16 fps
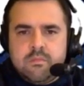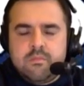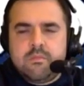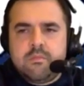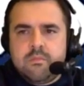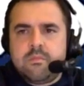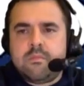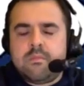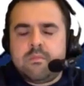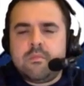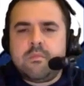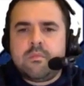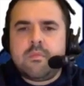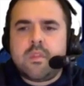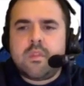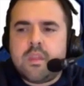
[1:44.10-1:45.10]

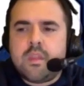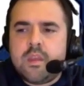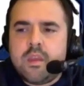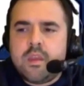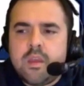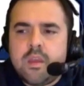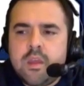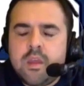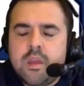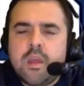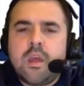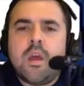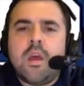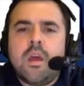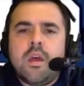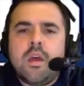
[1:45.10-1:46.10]

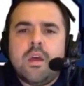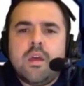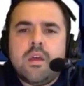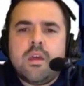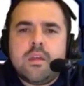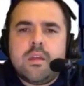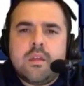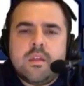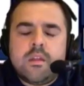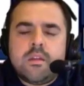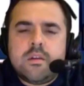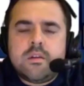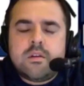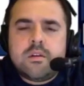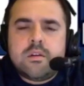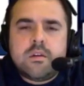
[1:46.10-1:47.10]

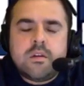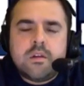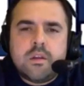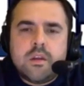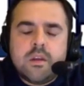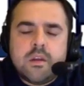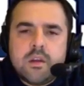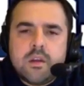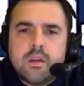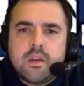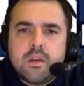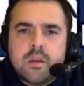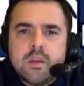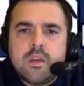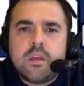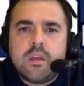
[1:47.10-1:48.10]

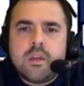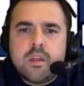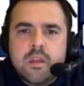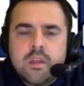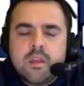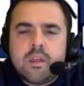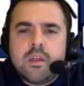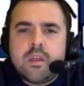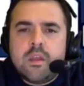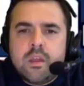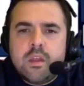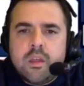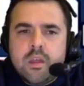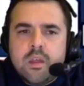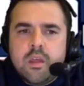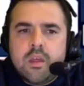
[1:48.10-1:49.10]

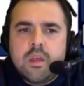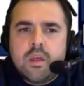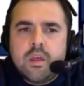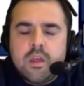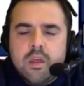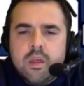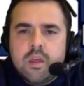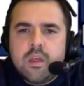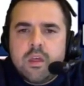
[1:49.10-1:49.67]
This person isn't speaking.